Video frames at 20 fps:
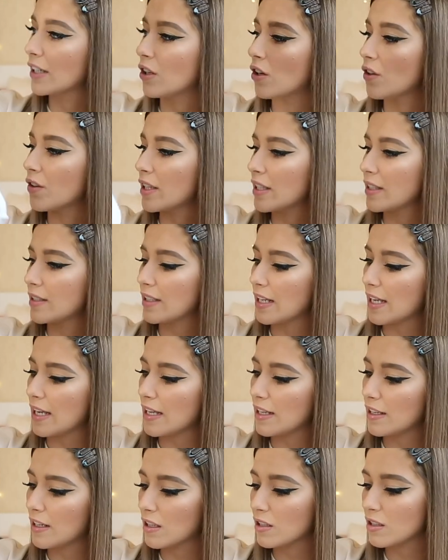got this
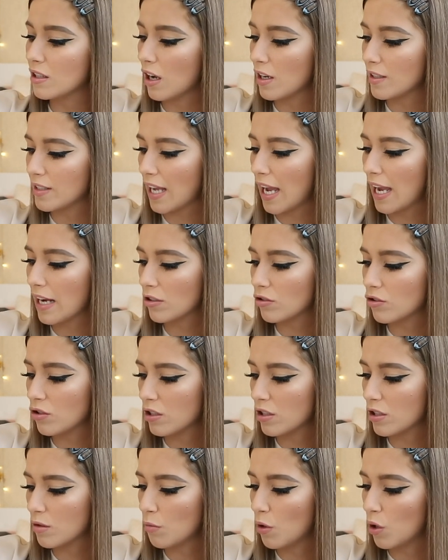in size extra
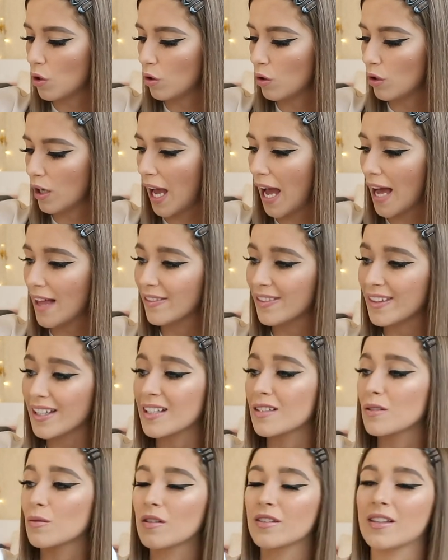small and
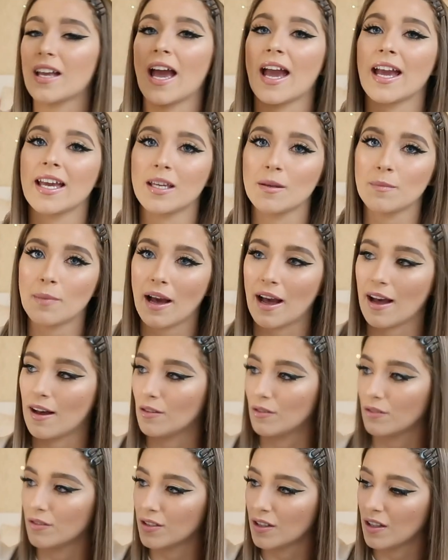this was £8.
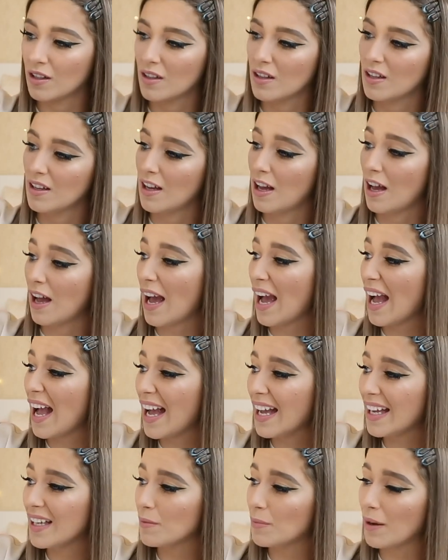£8.
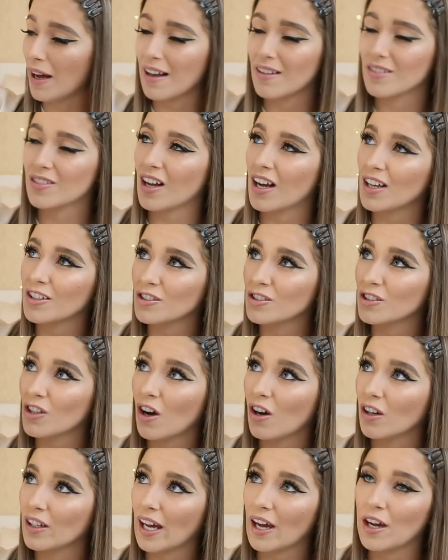I just
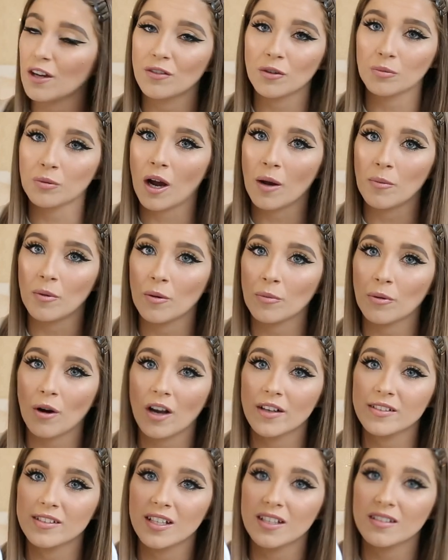can't get over Primark
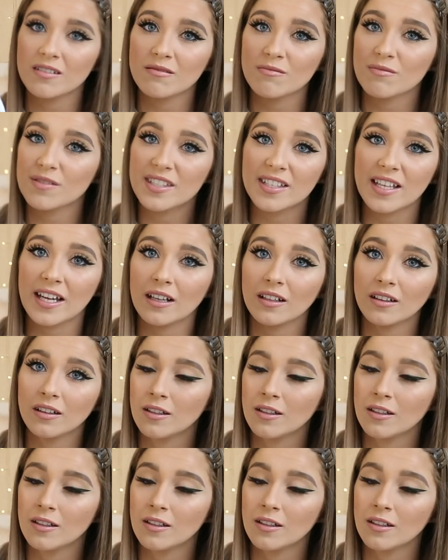prices still.